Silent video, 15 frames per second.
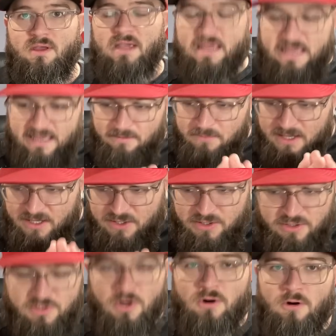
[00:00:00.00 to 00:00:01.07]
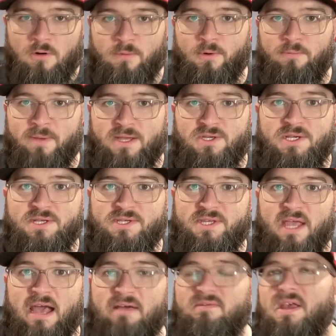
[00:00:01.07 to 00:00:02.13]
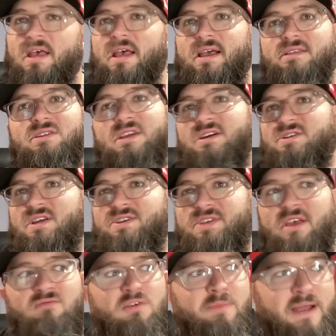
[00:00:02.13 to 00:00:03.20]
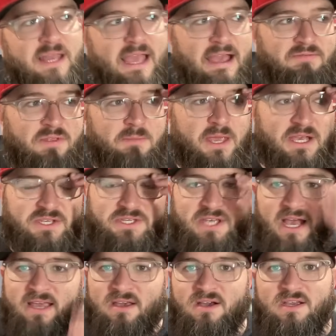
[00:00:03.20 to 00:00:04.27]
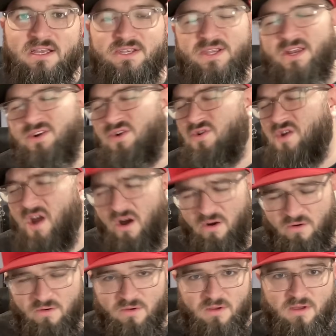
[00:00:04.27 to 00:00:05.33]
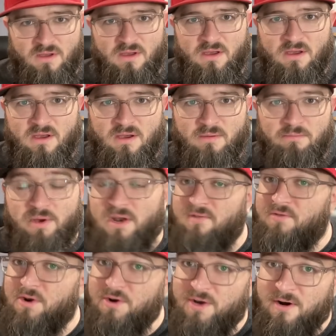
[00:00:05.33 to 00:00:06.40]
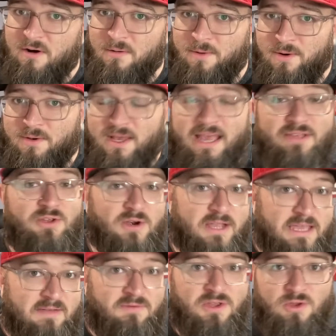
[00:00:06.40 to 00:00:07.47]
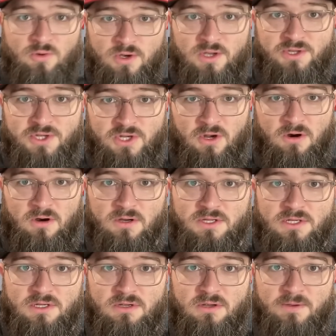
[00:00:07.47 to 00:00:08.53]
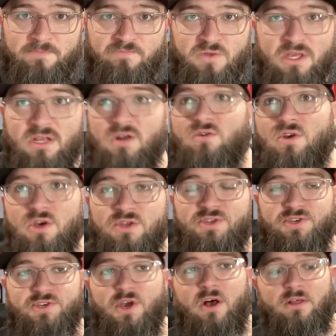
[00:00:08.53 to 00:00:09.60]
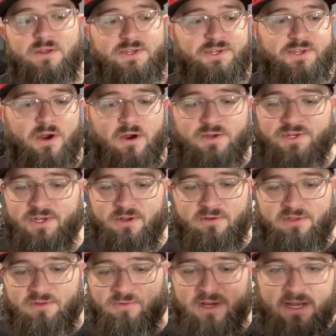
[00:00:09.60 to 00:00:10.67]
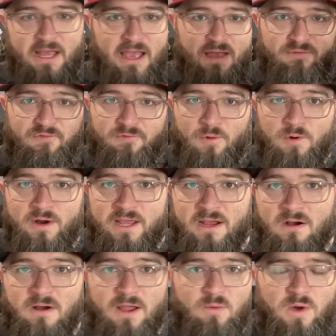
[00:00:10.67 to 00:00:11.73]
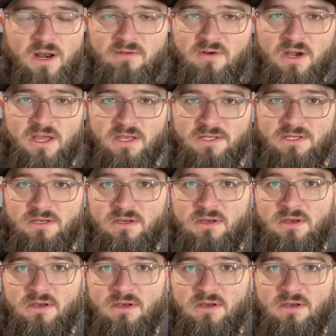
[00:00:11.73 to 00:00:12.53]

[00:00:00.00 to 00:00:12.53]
Give me a durable pitching staff. Does everybody have to be a Cy Young contender? No. But if they're durable and they're giving you good starts, you know, good solid starts, you know, 3.5, 4 ERA, whatever it is,